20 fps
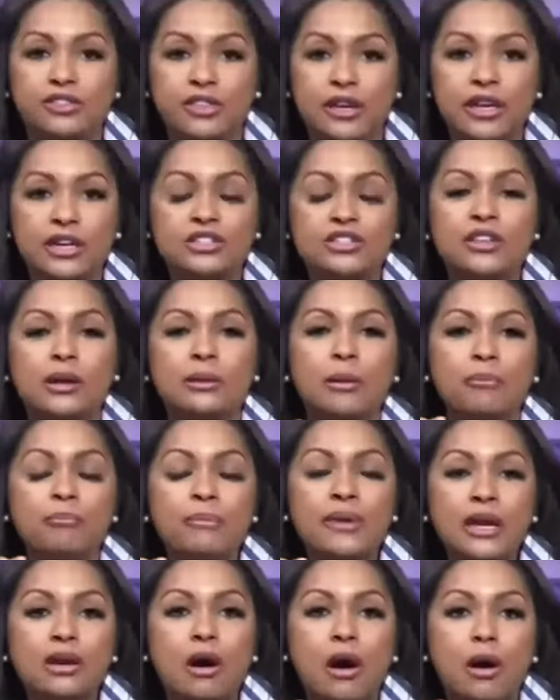the things that
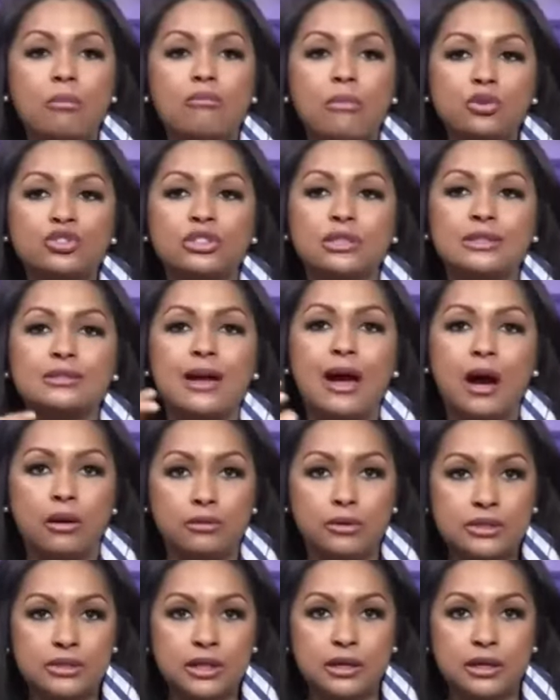men are most
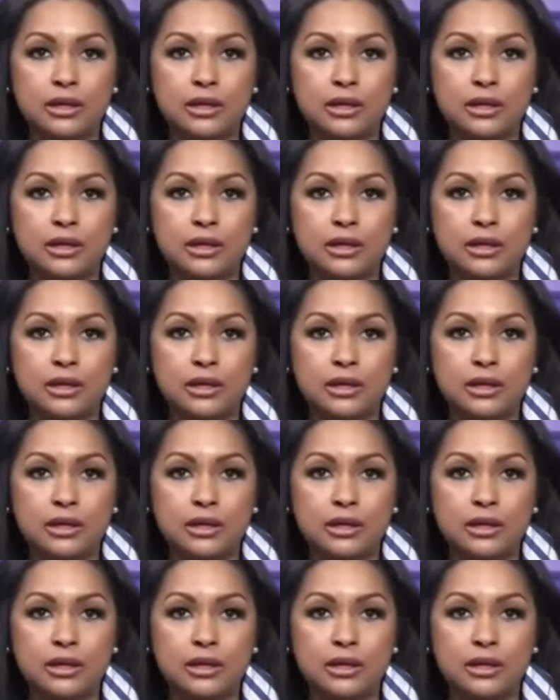desirous